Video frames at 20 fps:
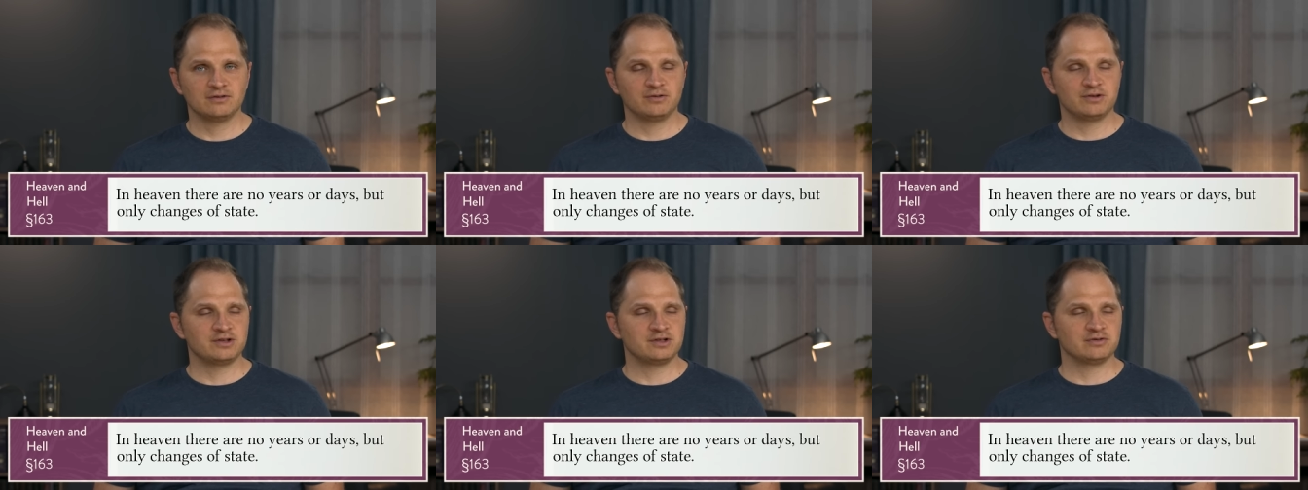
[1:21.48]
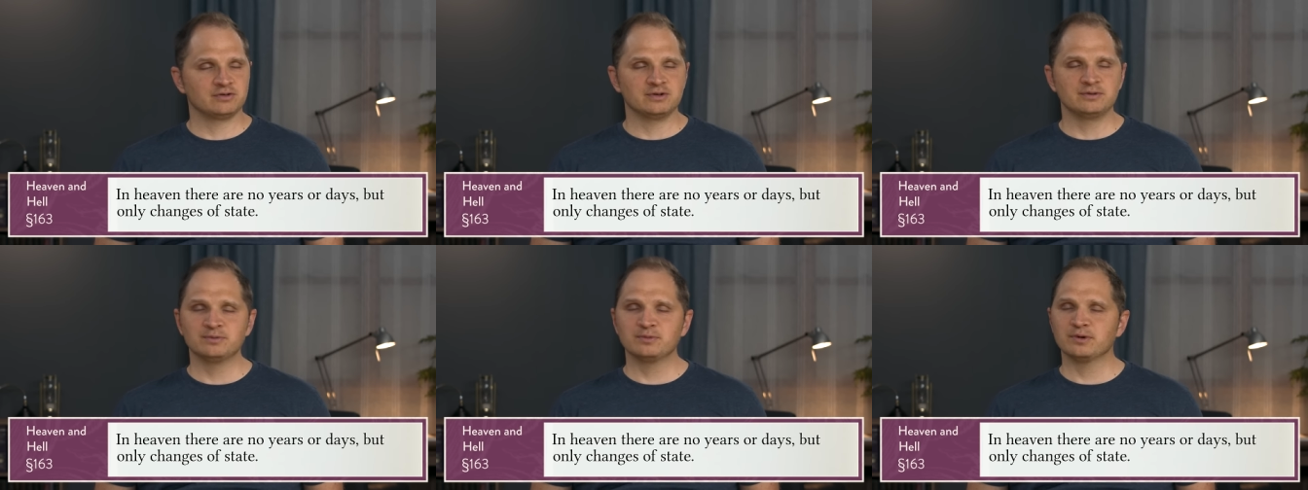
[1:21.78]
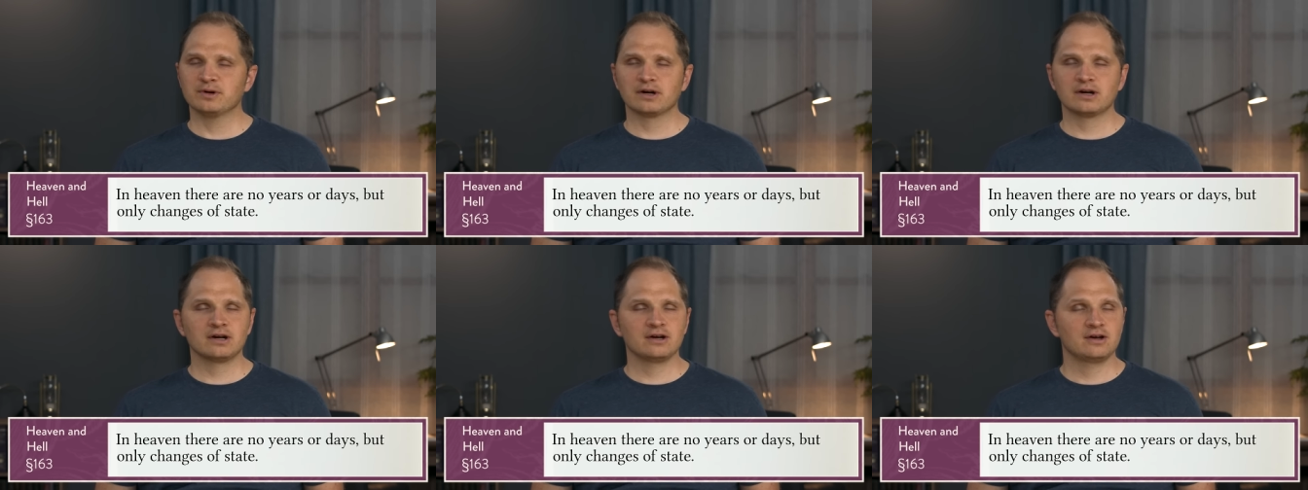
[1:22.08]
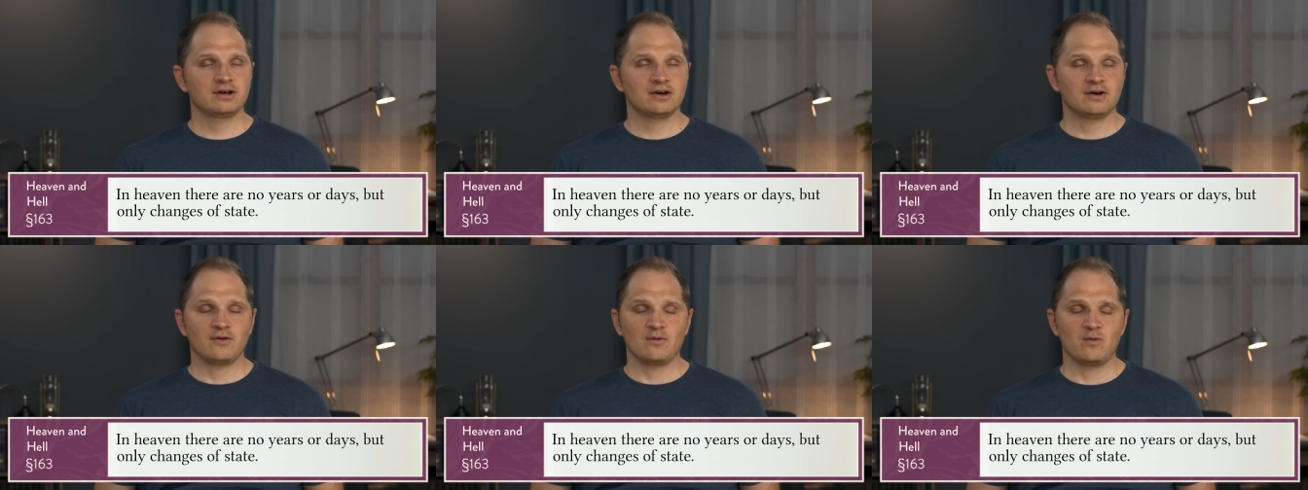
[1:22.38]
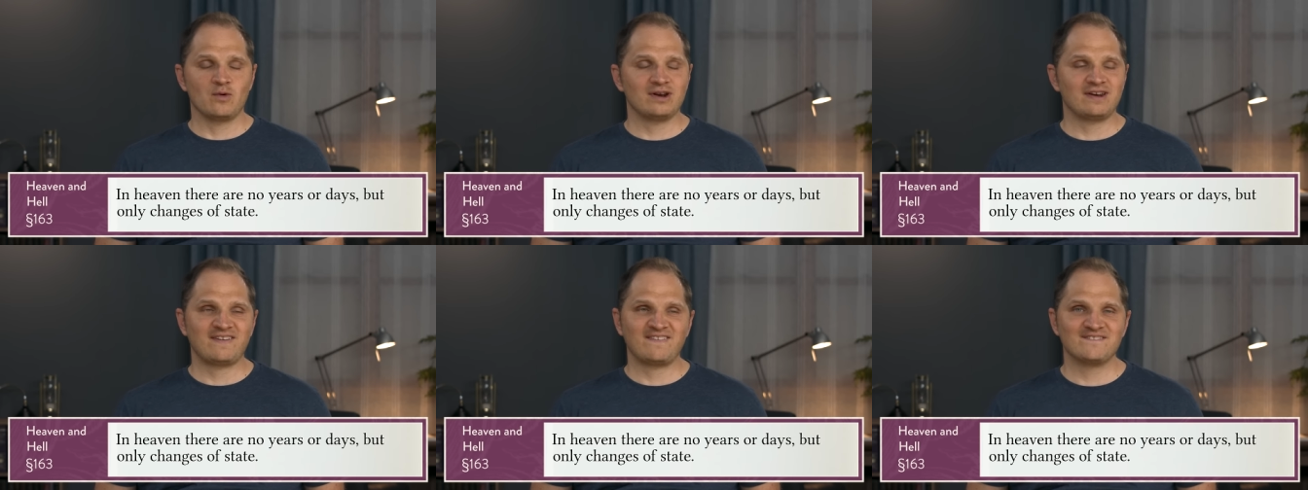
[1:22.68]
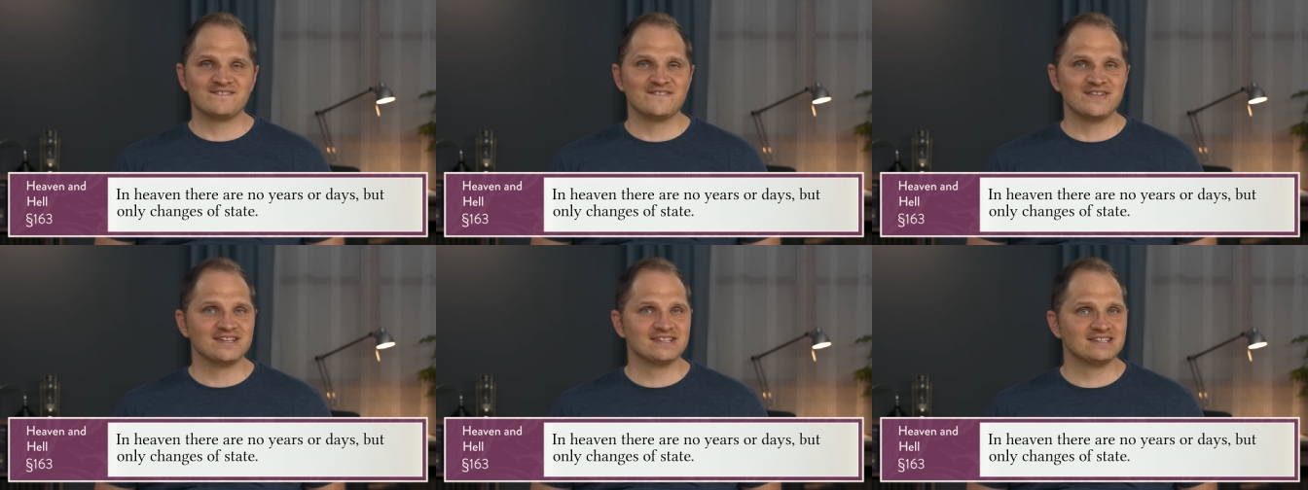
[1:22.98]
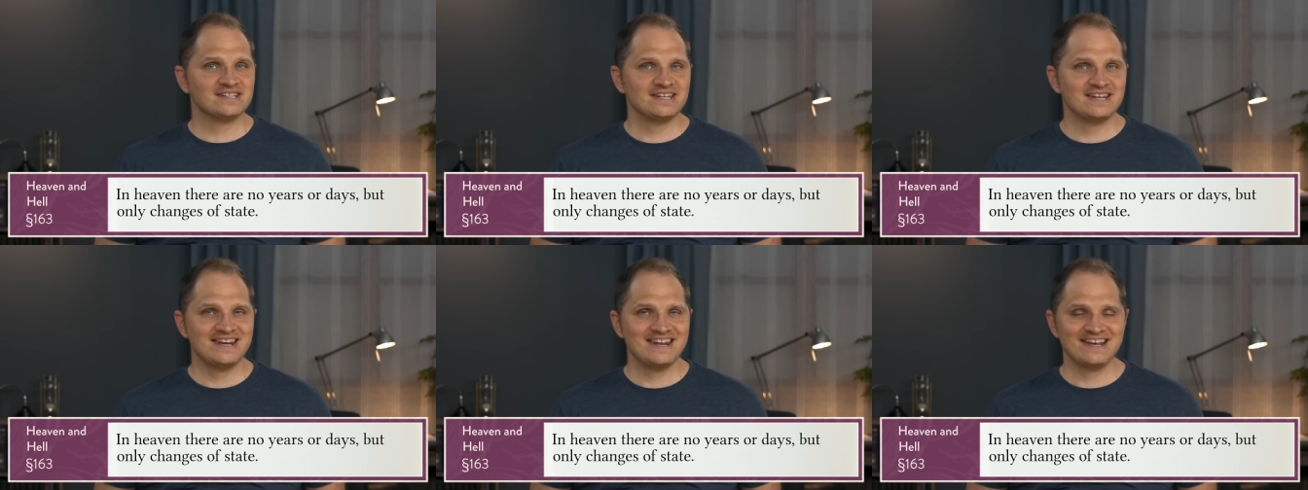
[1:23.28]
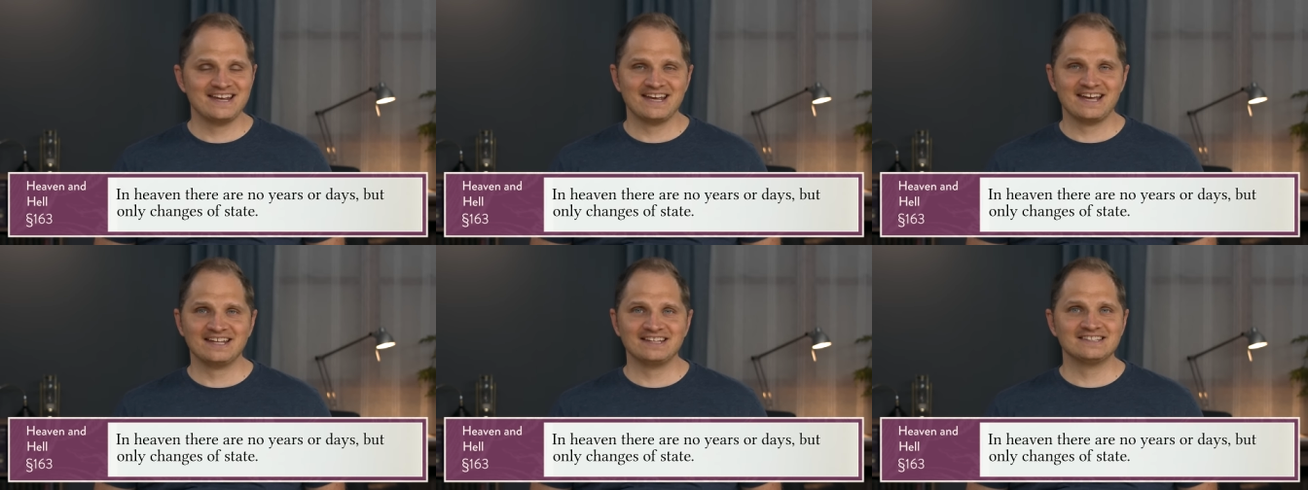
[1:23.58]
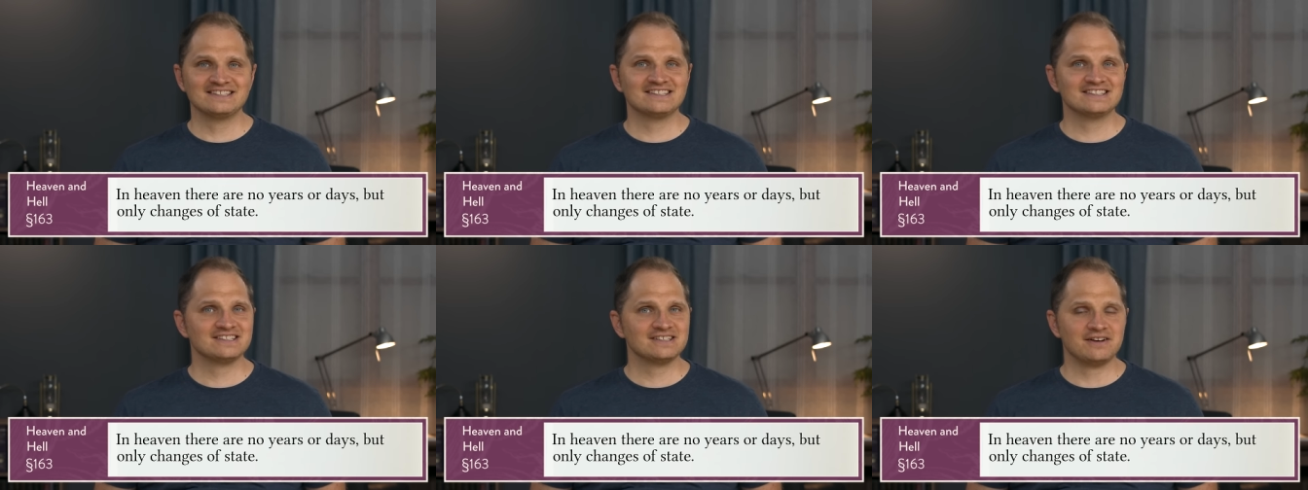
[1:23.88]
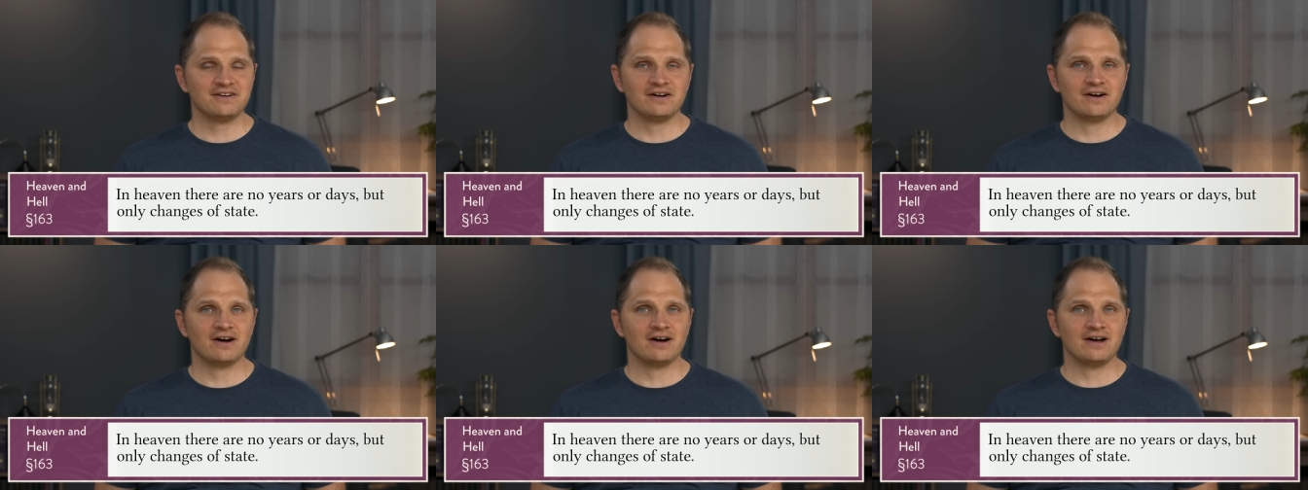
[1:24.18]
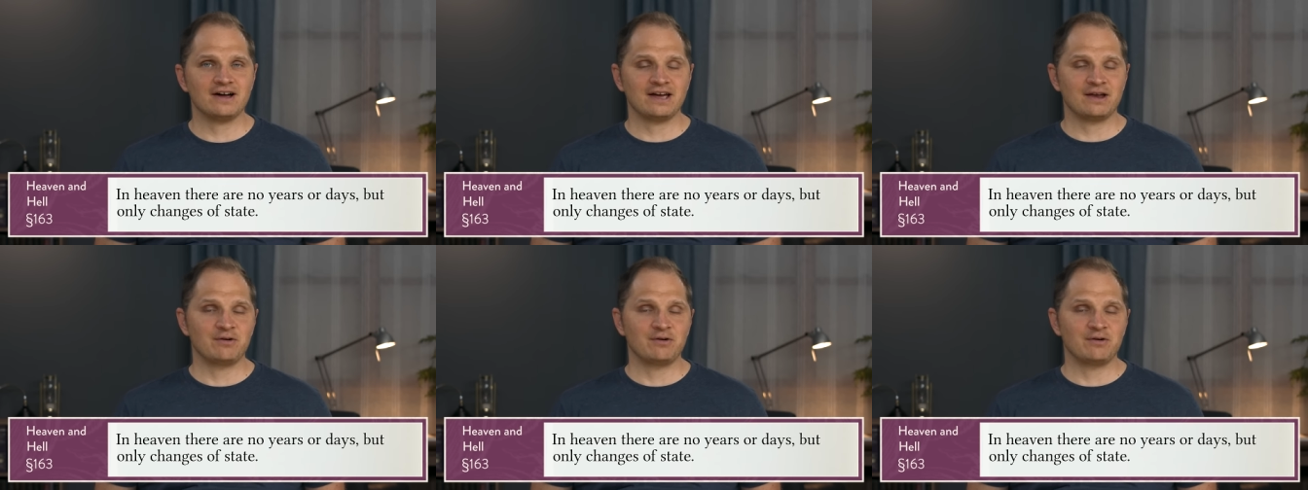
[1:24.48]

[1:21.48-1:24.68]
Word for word: which Swedenborg went and visited and saw,